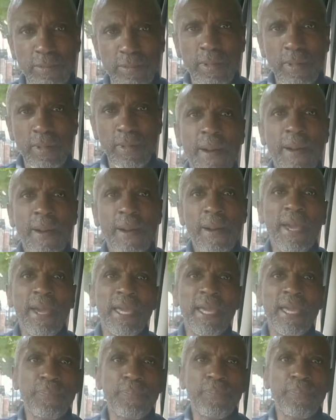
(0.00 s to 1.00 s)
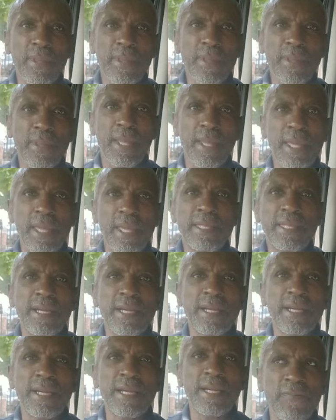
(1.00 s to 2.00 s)
I met him, he'd done a
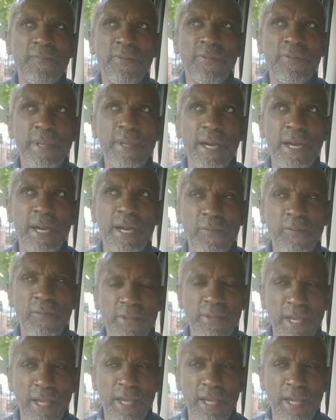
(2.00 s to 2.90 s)
job for me after